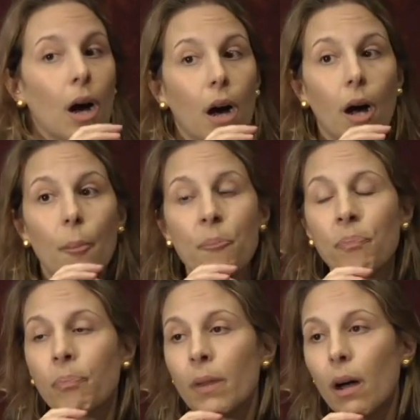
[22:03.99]

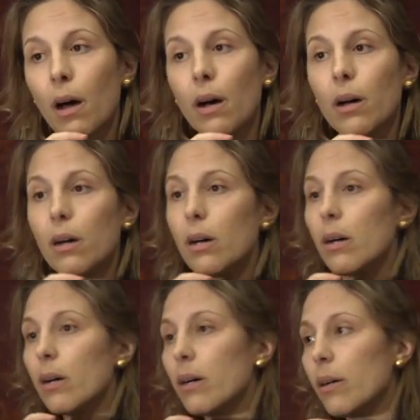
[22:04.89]

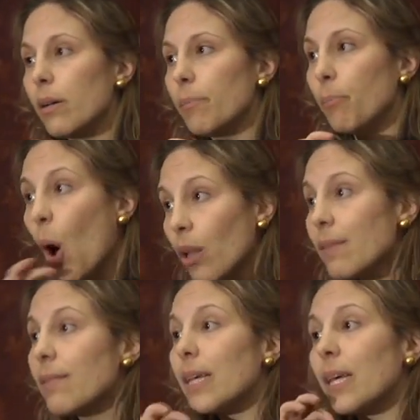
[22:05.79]

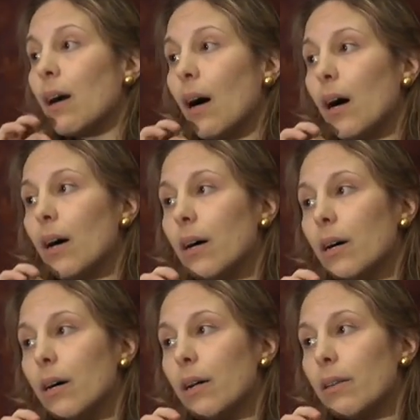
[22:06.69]
policy
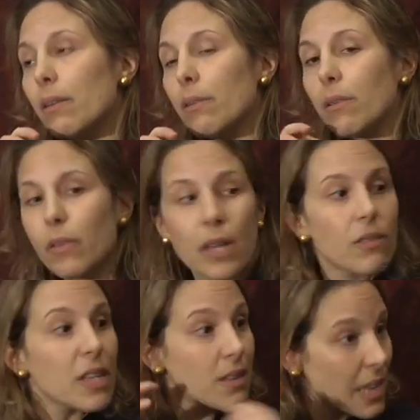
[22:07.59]

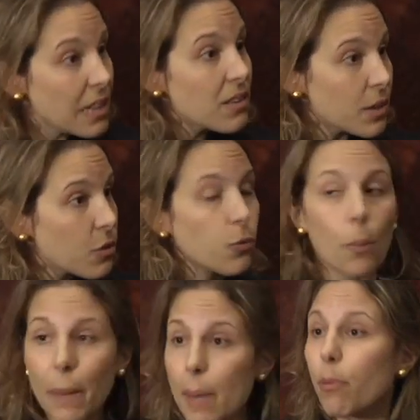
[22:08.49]
things, incentives for
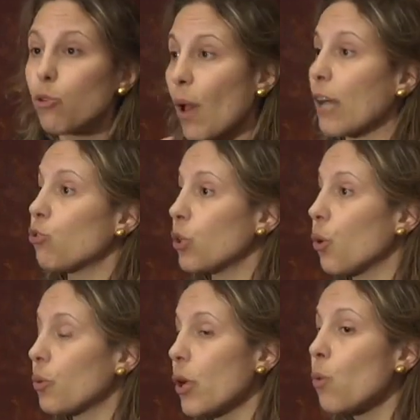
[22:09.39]
people to actually
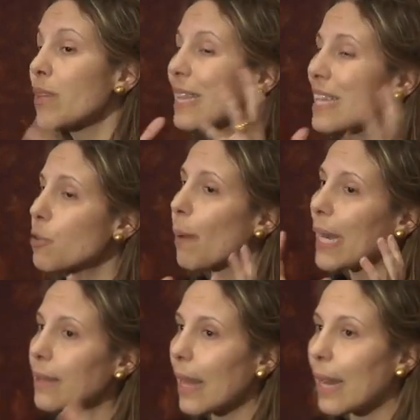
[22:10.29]
own their homes. And
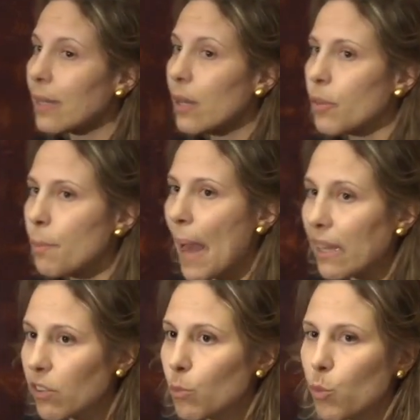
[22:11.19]
despite that, the
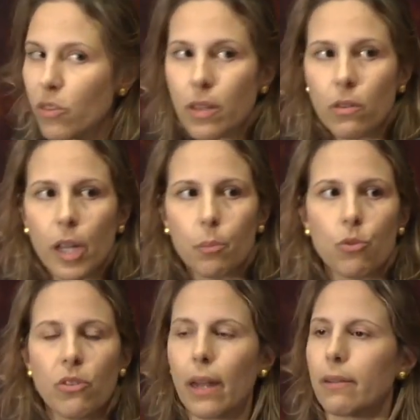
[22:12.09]
maximum was
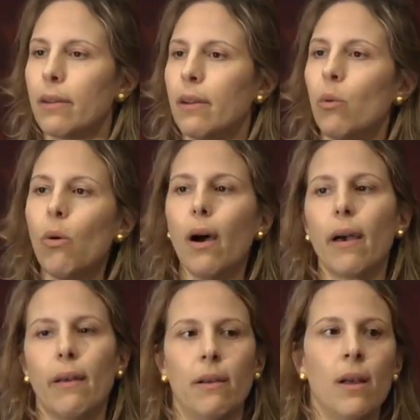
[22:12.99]
68%.
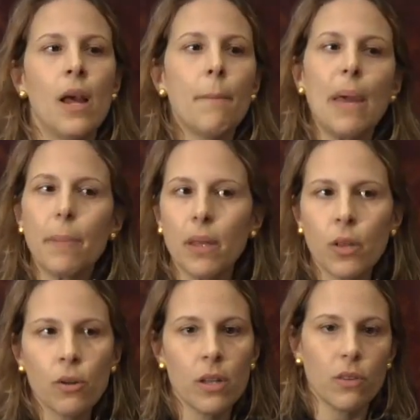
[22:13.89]
Why? Maybe
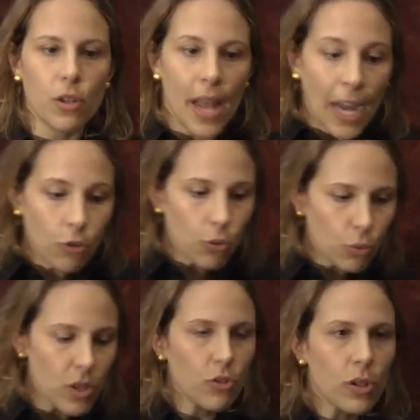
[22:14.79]
there is a natural
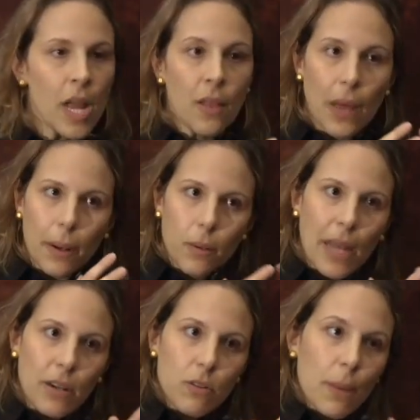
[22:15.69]
reason
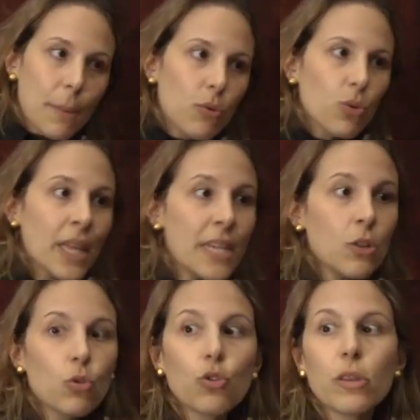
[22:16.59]
that is maybe
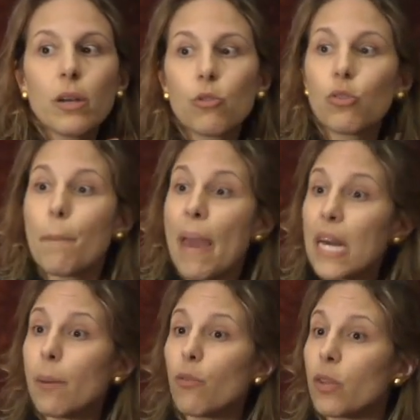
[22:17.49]
related to the
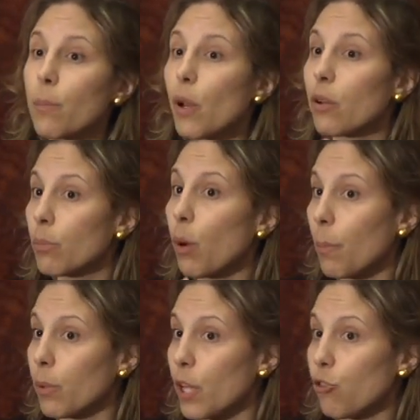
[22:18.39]
makeup of the American
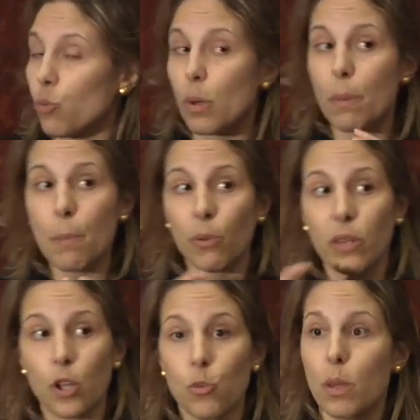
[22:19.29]
population, where people
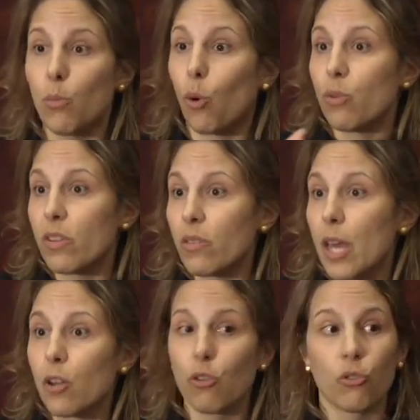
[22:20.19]
tend to be more risk
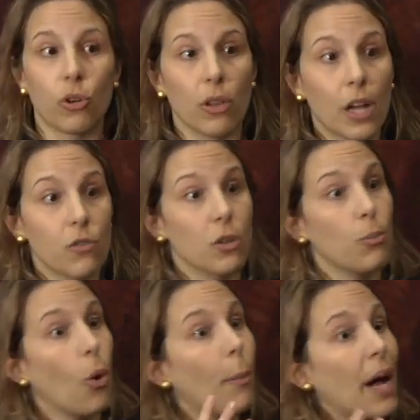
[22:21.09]
takers. There are a lot of, it's a
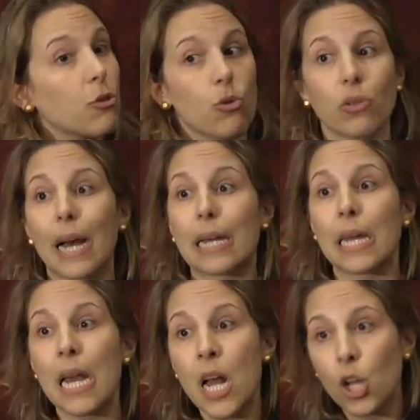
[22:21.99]
mobile
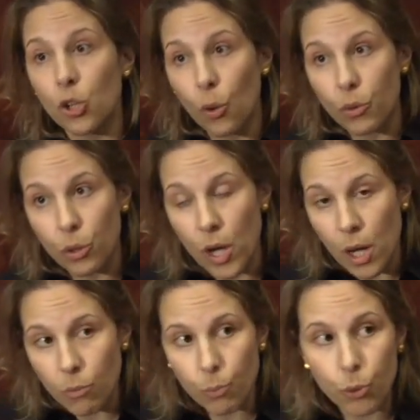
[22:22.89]
society. The
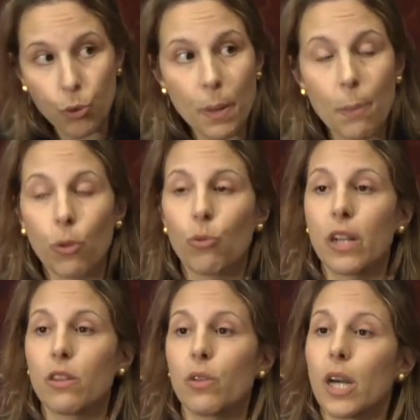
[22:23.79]
poor people
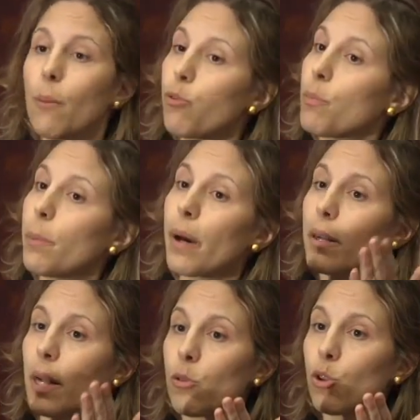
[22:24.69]
relatively come from the
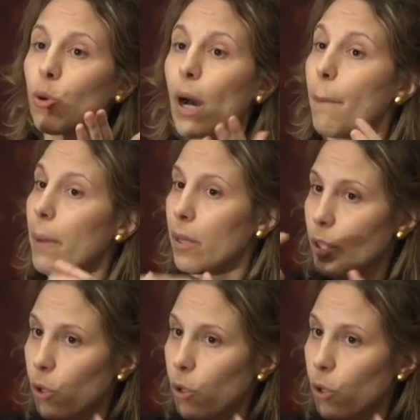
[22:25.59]
bottom and look up,